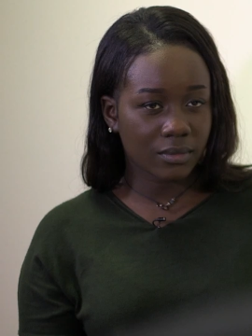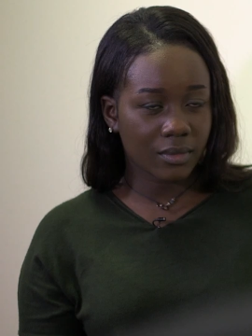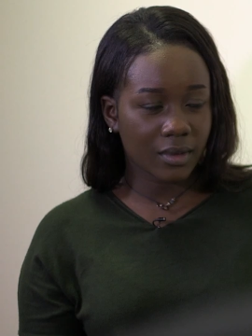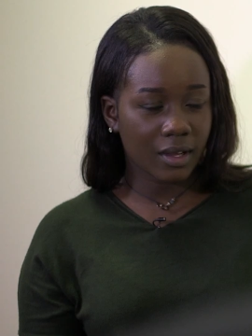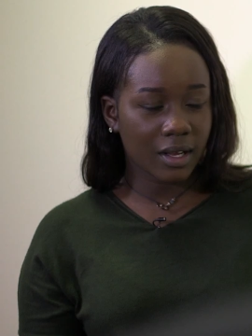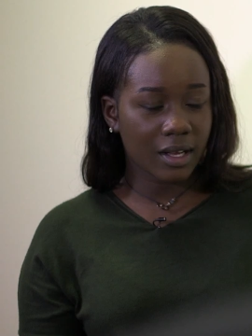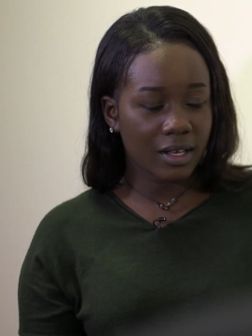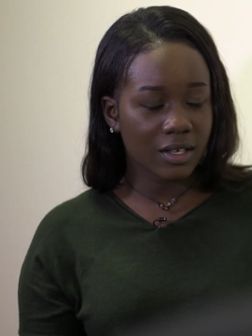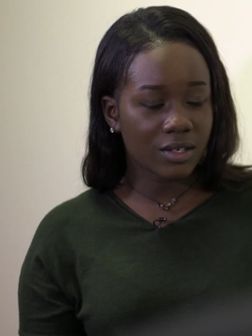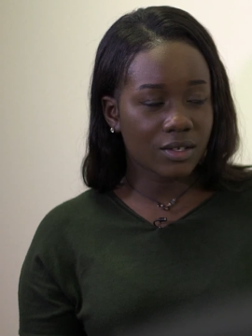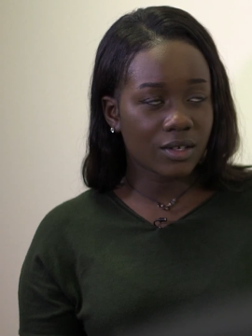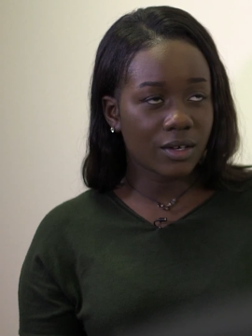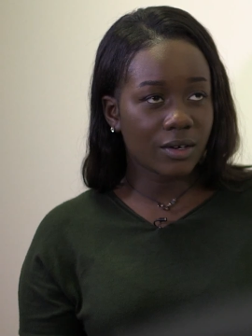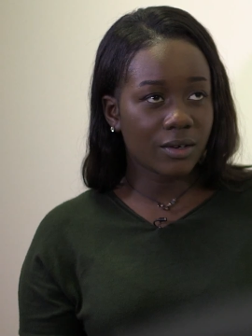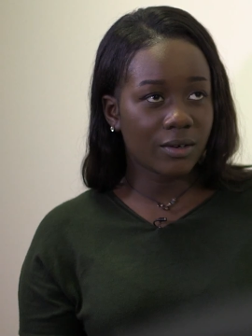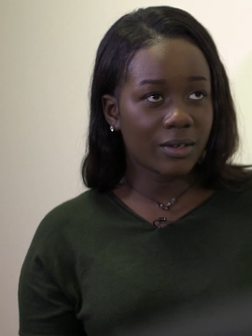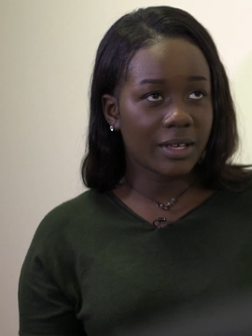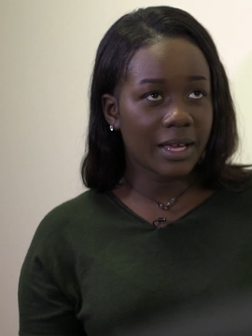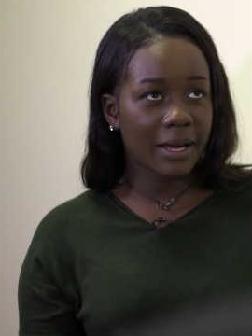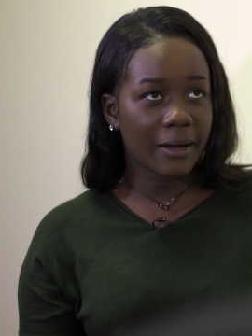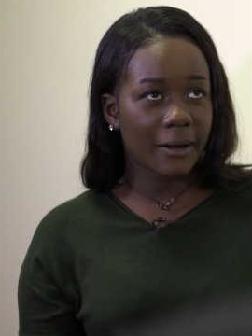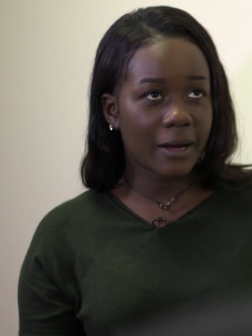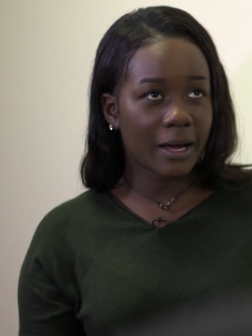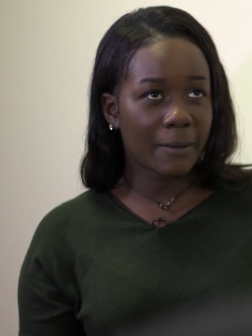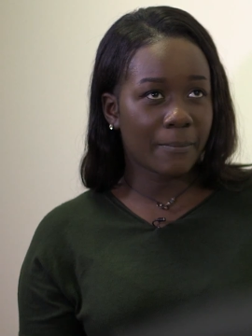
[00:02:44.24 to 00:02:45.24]
because the
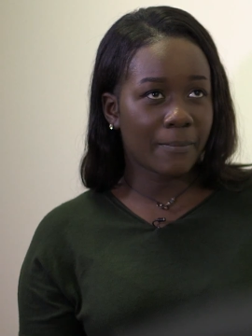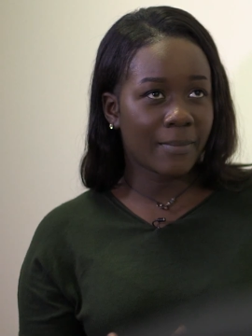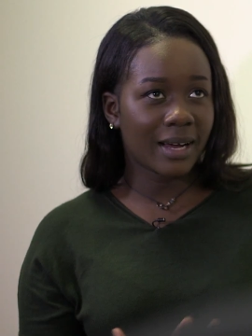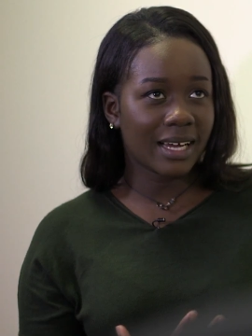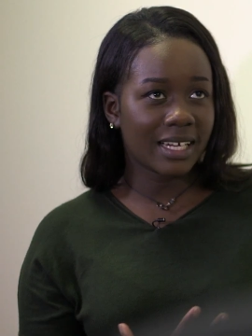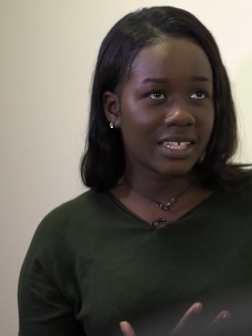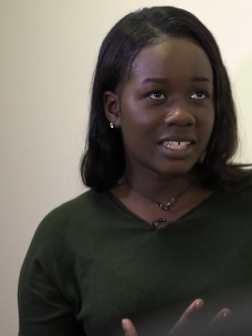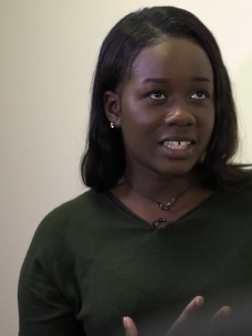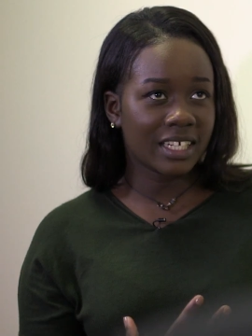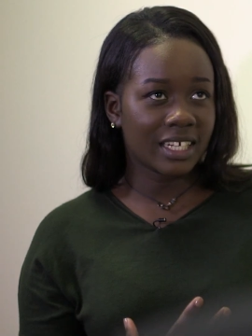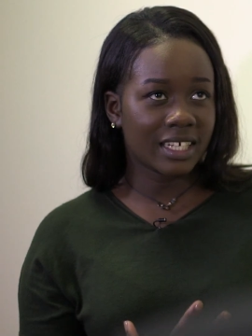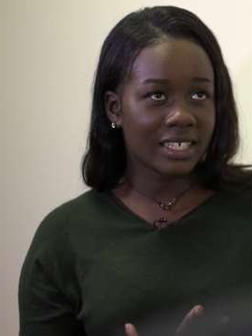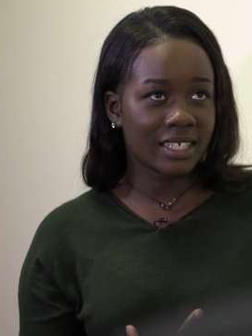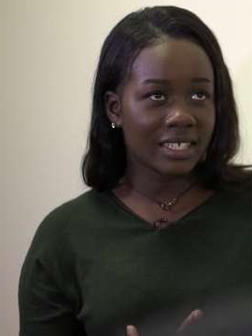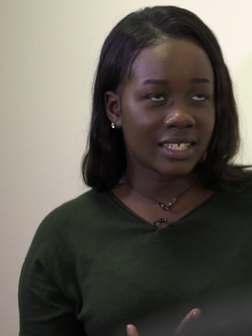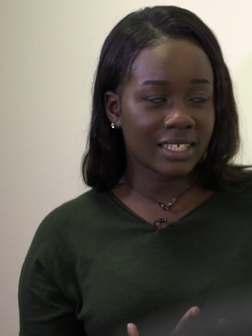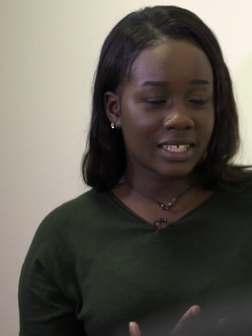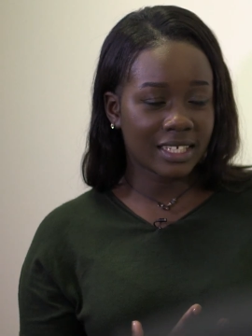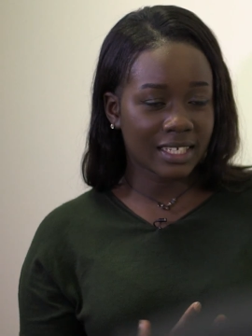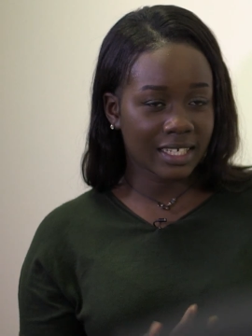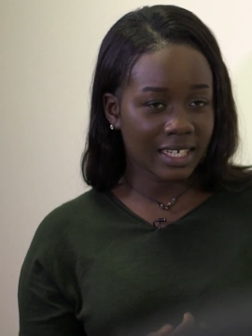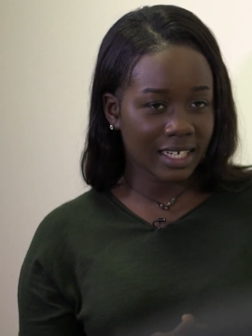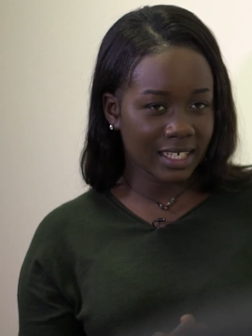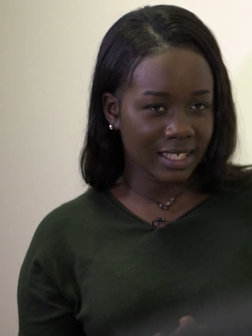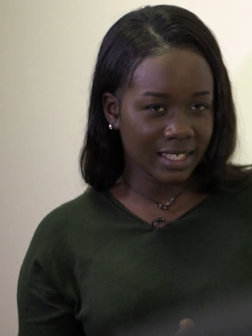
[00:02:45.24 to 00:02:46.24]
symptoms can be similar
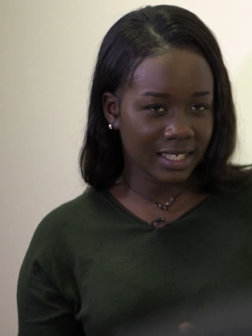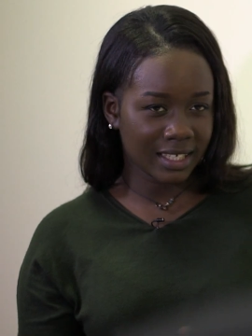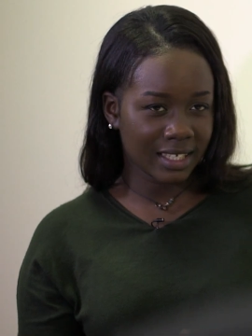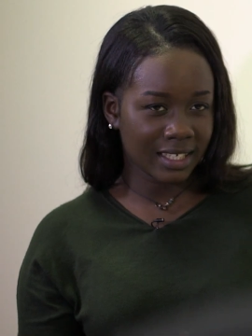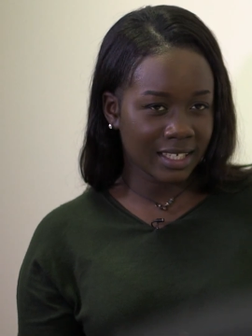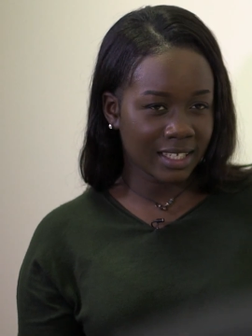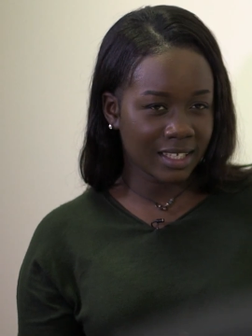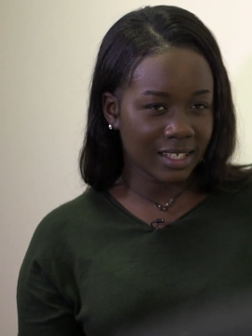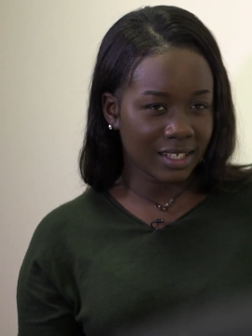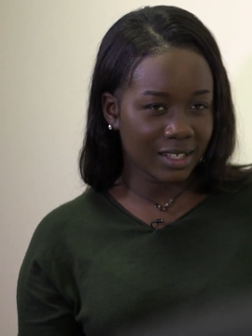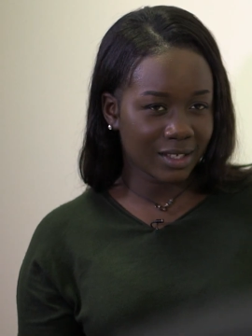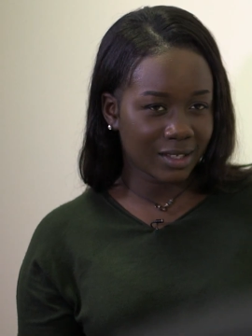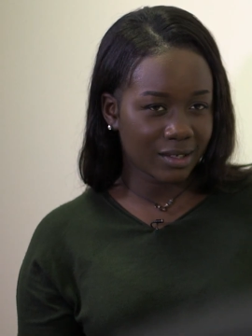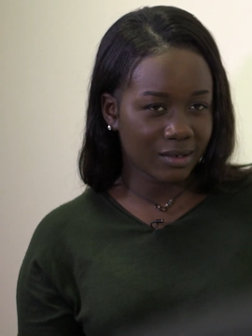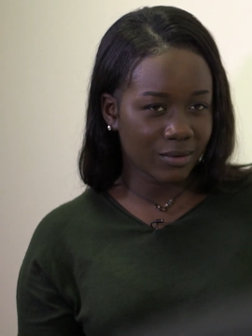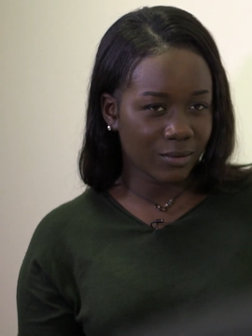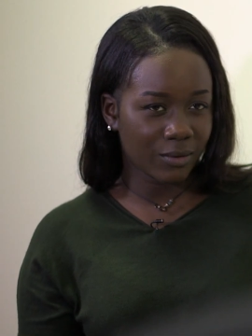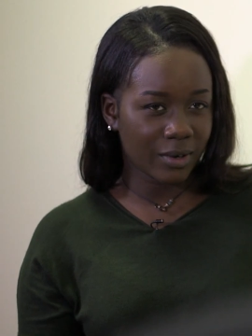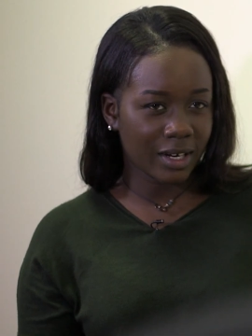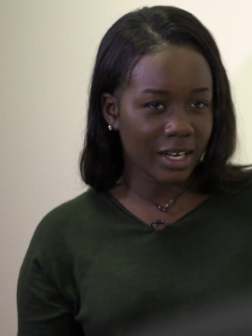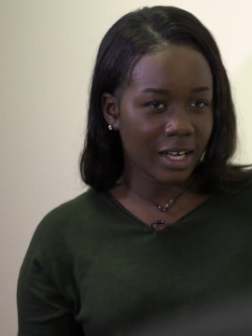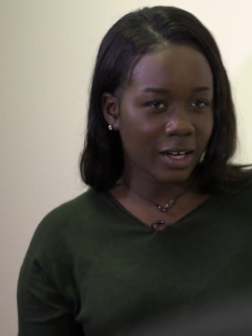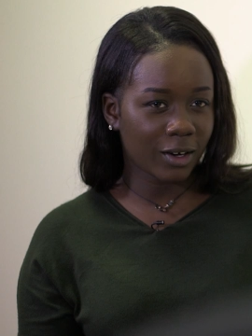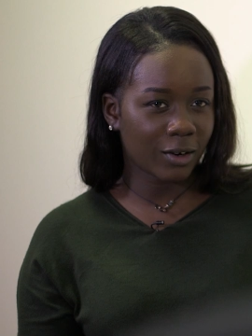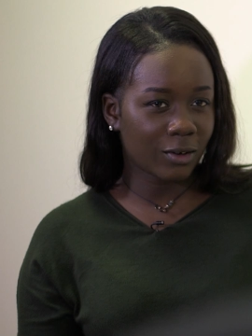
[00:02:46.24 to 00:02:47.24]
to other,
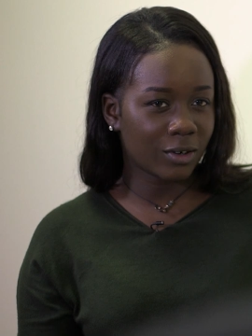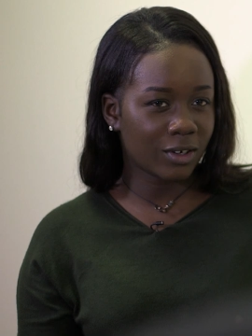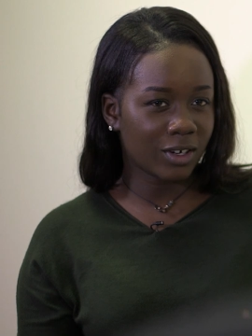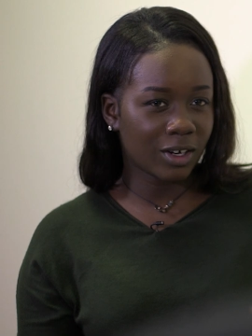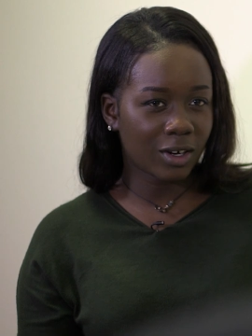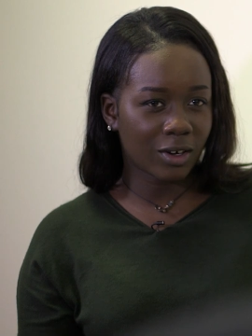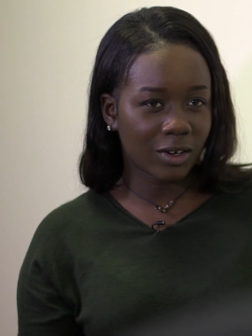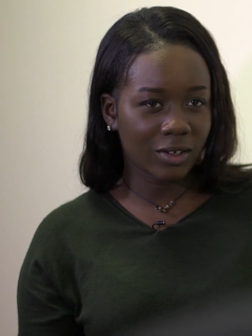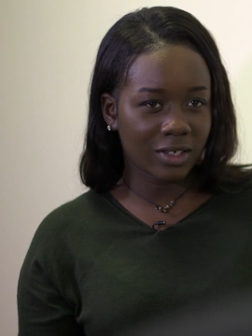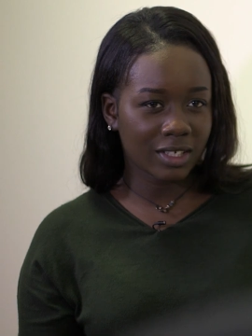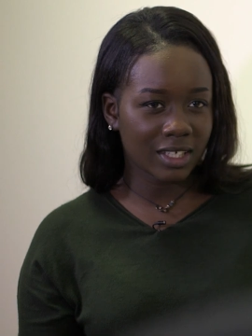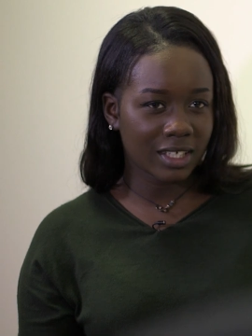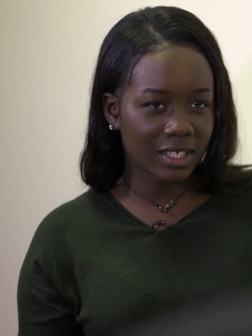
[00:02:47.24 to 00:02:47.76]
less serious